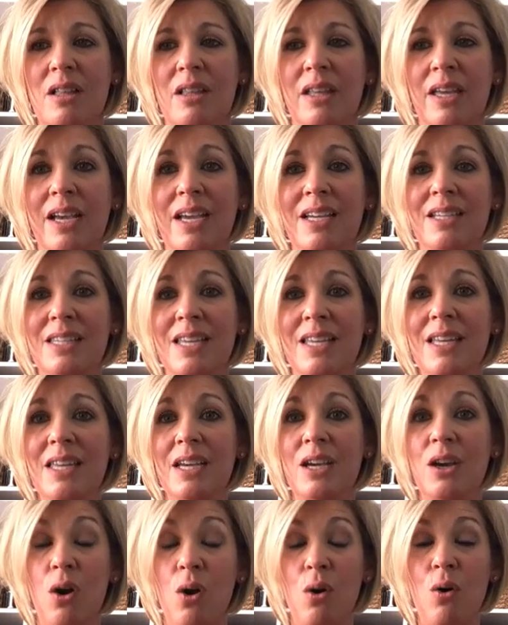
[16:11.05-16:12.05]
like I say,
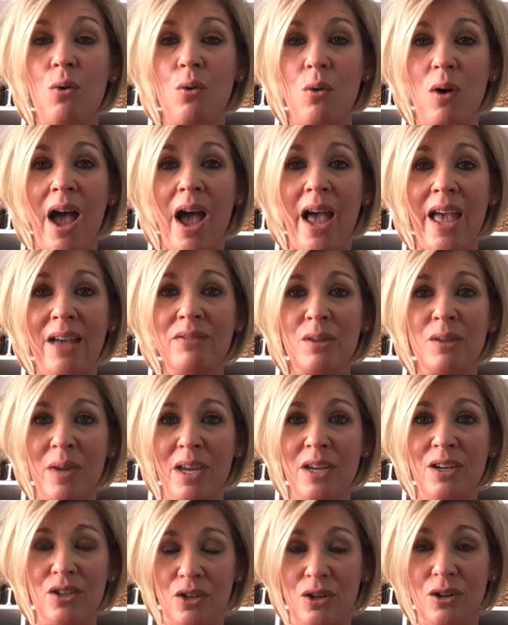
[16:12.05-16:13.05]
like, oh, I have to
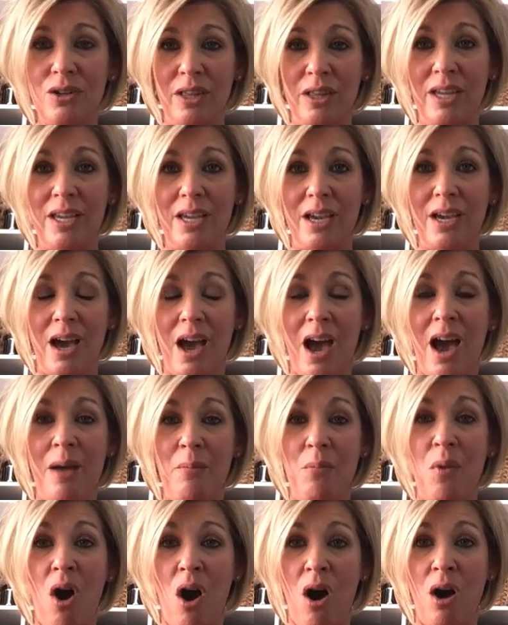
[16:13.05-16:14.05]
make sure, like,
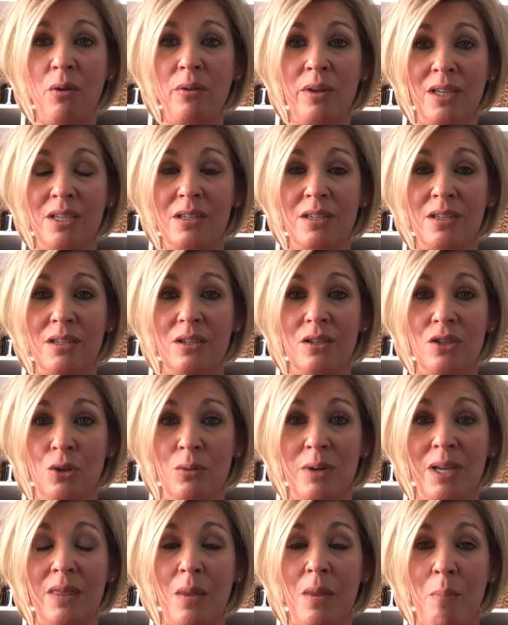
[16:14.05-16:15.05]
I'm always
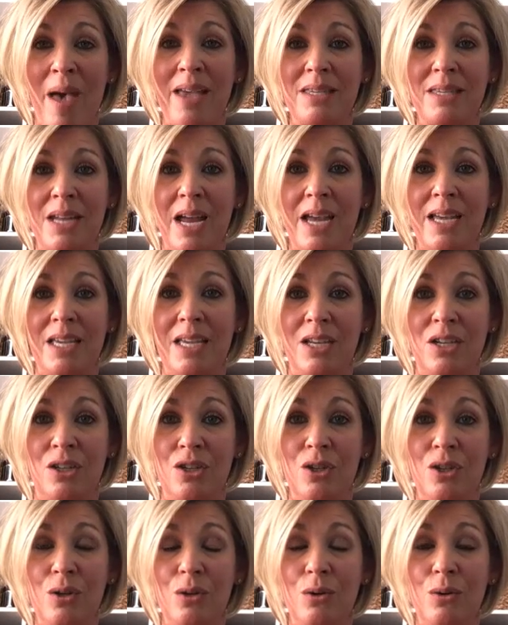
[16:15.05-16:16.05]
doing the best I can
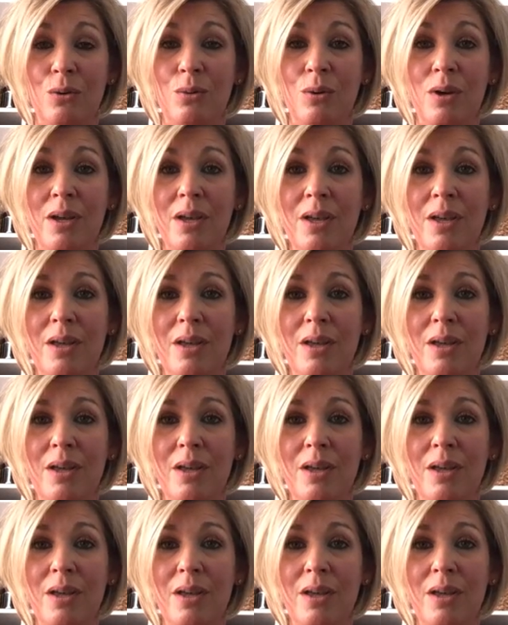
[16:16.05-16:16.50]
do,